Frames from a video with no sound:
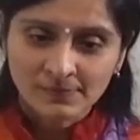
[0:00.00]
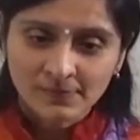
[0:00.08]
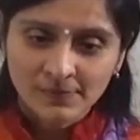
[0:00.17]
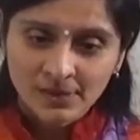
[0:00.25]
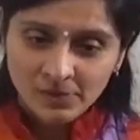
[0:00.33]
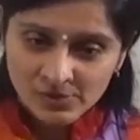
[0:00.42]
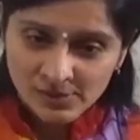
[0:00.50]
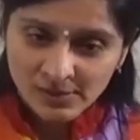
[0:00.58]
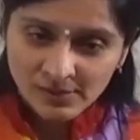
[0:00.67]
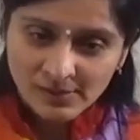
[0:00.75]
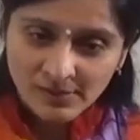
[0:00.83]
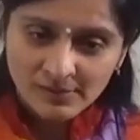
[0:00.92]
Are you seeing
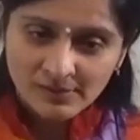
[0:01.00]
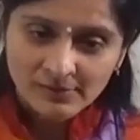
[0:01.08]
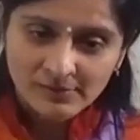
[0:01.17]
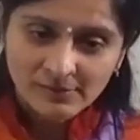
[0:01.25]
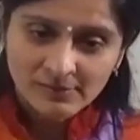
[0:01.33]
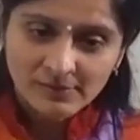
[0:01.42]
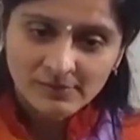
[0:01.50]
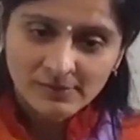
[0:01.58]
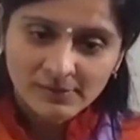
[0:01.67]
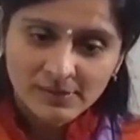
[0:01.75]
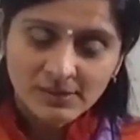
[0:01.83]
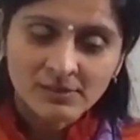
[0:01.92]
that?
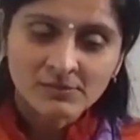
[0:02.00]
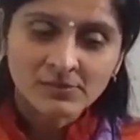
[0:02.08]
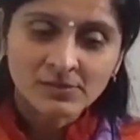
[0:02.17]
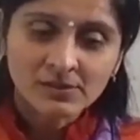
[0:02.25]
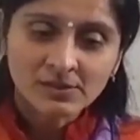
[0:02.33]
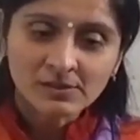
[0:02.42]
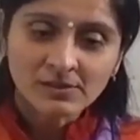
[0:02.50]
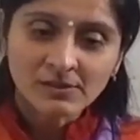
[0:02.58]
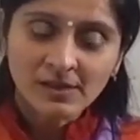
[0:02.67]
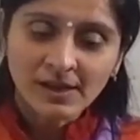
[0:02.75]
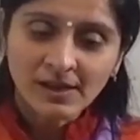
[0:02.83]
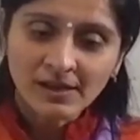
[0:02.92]
Even
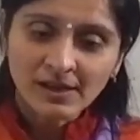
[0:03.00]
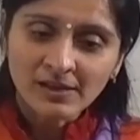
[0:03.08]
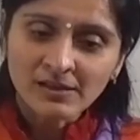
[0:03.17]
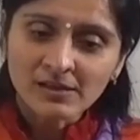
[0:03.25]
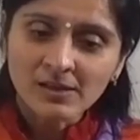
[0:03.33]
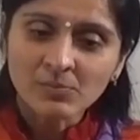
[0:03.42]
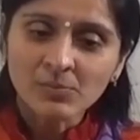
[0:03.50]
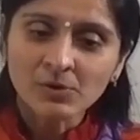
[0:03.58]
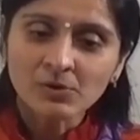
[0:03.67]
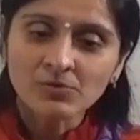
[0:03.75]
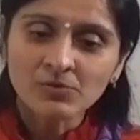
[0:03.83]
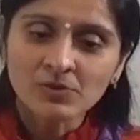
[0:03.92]
n number
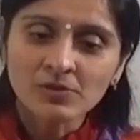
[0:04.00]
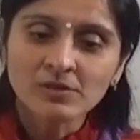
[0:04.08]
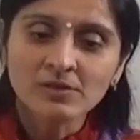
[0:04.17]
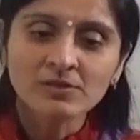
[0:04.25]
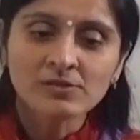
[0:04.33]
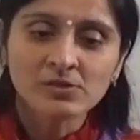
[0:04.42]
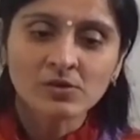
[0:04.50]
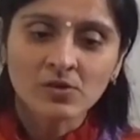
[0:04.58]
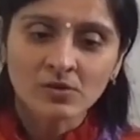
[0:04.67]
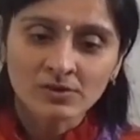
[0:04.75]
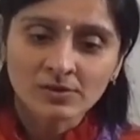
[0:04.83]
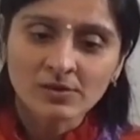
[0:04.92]
of years
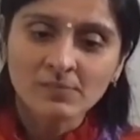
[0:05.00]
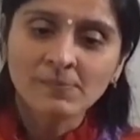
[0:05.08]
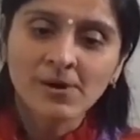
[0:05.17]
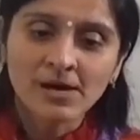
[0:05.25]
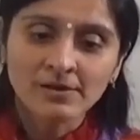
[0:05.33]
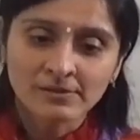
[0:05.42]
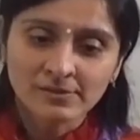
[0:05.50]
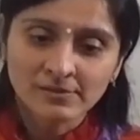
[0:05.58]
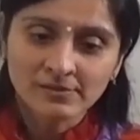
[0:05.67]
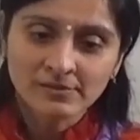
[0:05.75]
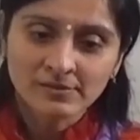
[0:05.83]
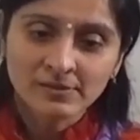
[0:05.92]
on the path,
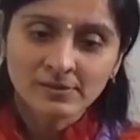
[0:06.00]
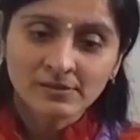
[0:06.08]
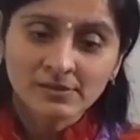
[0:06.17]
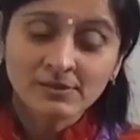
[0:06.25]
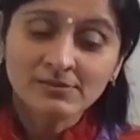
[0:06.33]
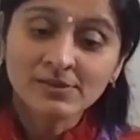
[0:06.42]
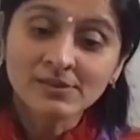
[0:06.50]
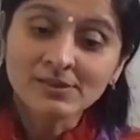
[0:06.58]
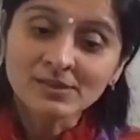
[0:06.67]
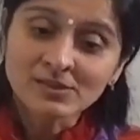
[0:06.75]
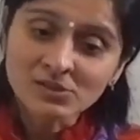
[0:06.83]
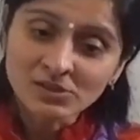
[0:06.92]
even
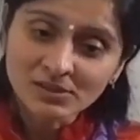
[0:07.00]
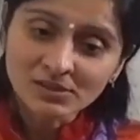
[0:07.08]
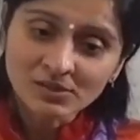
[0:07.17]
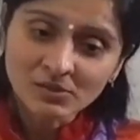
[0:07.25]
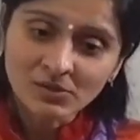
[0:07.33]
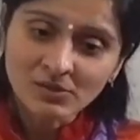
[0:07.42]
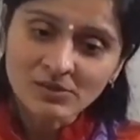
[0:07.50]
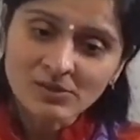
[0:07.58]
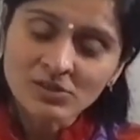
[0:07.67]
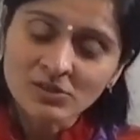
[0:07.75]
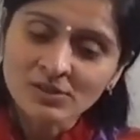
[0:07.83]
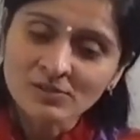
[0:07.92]
teaching the knowledge,
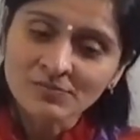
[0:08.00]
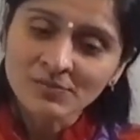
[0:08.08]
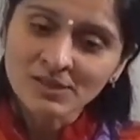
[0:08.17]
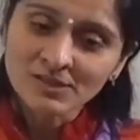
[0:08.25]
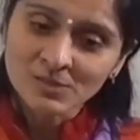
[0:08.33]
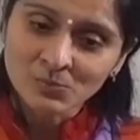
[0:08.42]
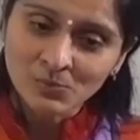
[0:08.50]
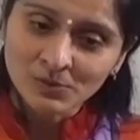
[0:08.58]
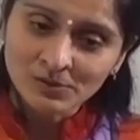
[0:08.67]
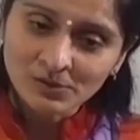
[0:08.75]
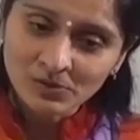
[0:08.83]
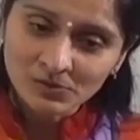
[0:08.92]
if that
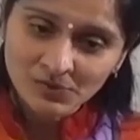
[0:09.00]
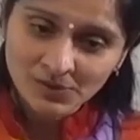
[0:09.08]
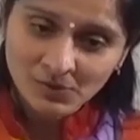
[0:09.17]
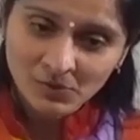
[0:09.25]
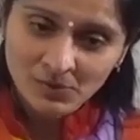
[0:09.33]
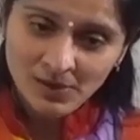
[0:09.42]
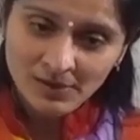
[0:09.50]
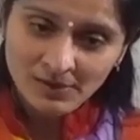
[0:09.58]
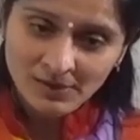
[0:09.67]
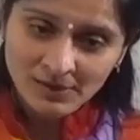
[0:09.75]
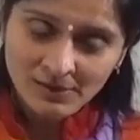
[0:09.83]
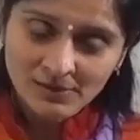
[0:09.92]
spirit of
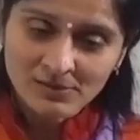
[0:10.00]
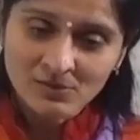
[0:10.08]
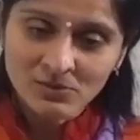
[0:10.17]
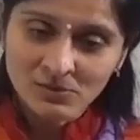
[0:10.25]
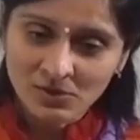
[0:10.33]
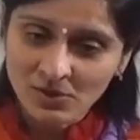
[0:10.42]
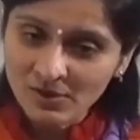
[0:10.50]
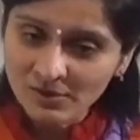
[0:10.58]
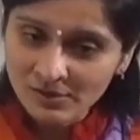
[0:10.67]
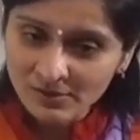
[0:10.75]
inquiry is not